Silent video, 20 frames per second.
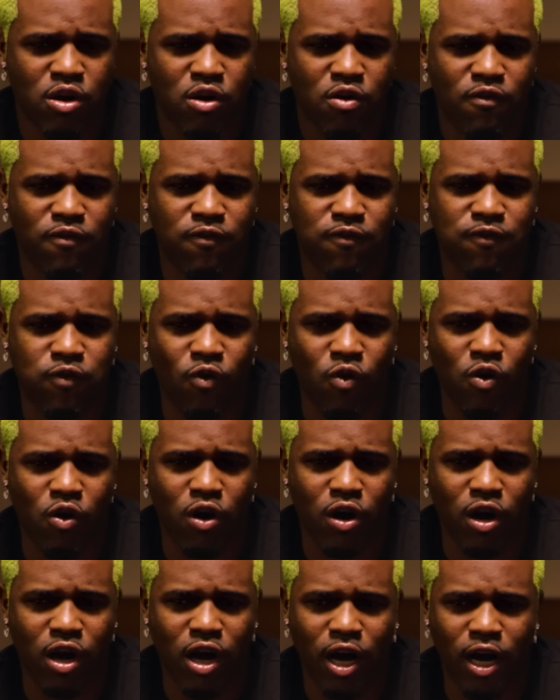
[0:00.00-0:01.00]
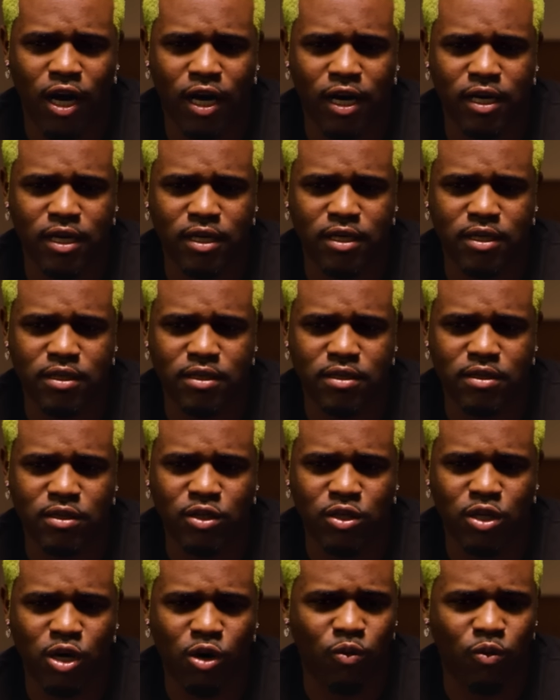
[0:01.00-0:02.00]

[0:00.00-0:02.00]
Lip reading: for you know,